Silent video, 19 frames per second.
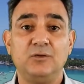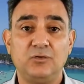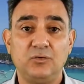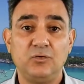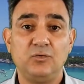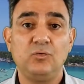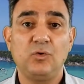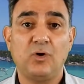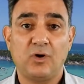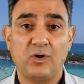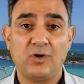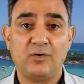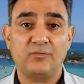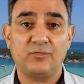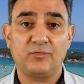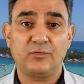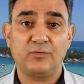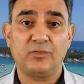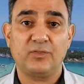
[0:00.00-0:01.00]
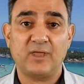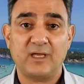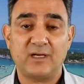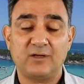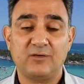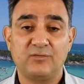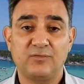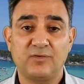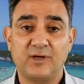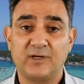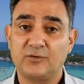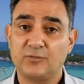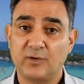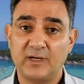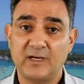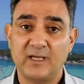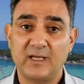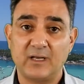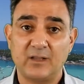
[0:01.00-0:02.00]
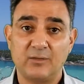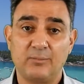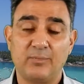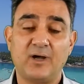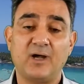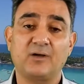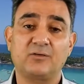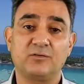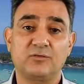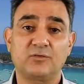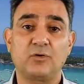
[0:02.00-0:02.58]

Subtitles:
do offer that effect right out of the box.